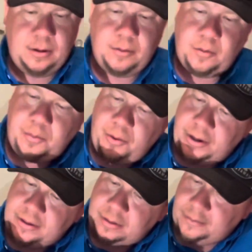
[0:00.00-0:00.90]
We'll
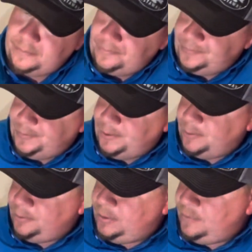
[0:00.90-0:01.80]
press and hold
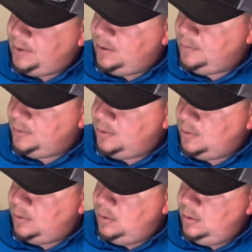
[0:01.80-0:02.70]
and see if it comes on.
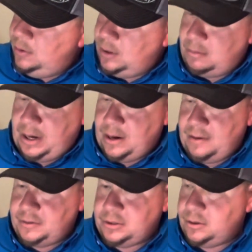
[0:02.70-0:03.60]
It may not have
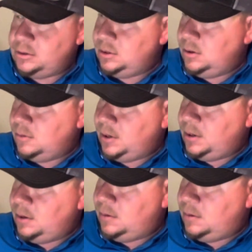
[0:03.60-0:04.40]
a charge at all right now.